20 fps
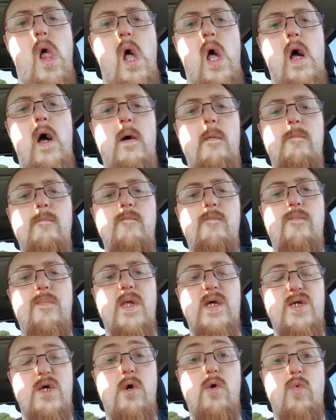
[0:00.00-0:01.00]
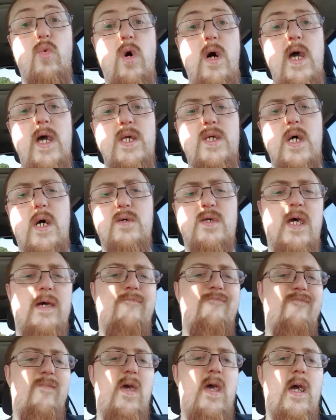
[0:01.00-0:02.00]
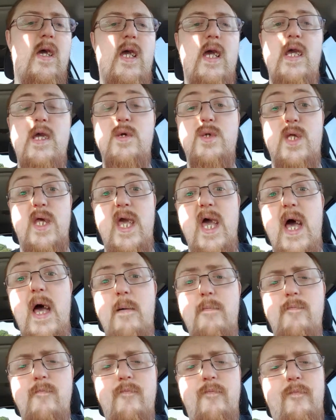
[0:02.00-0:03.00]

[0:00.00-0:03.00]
um, a certain way, so I was like, man, I can't use the app.